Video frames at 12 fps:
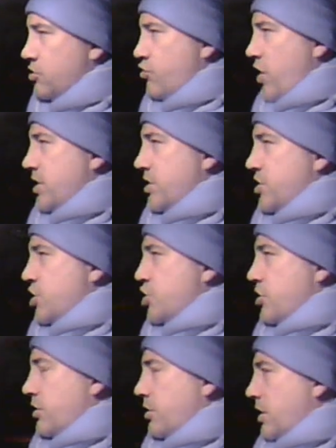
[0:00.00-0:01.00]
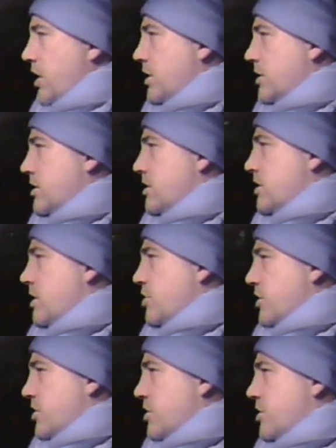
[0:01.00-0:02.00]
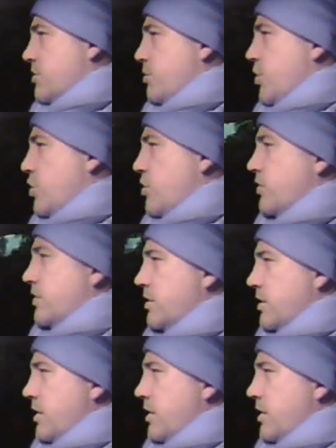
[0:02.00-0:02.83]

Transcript: transition. It's such a smooth,